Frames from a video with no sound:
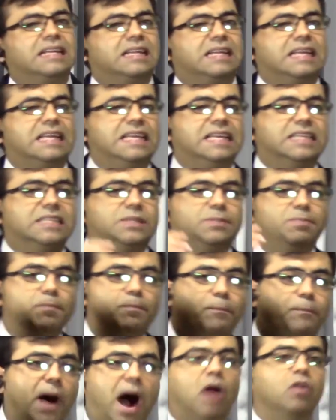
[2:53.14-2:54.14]
He is
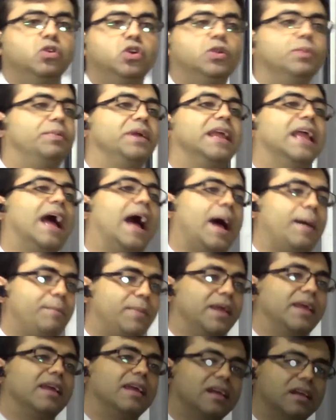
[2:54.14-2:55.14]
bound to be
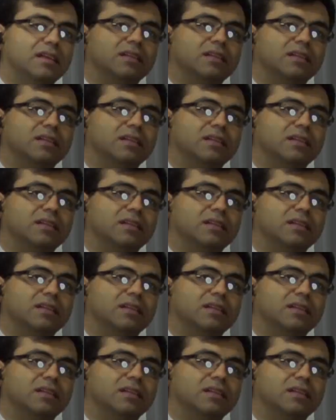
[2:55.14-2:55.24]
happy.